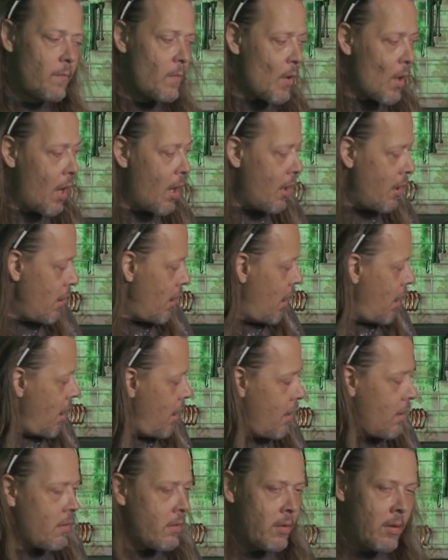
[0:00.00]

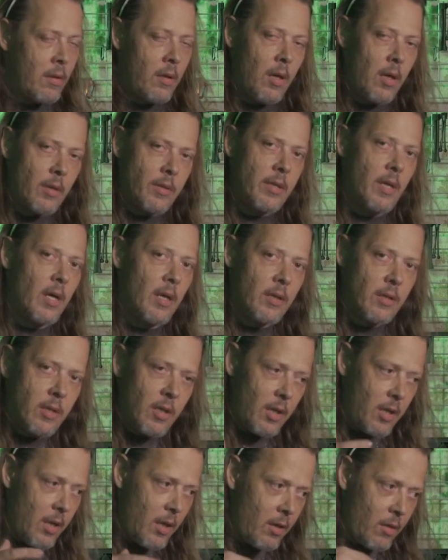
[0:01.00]
I'll talk
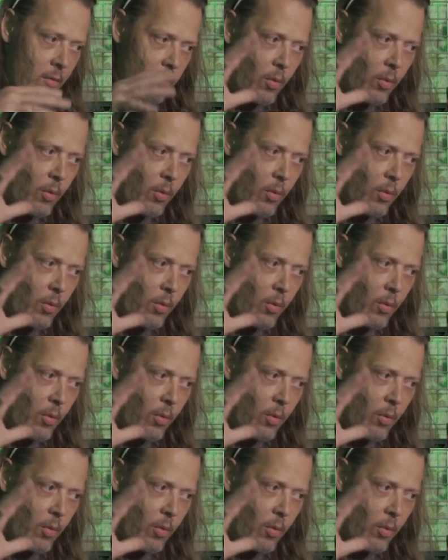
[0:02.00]
to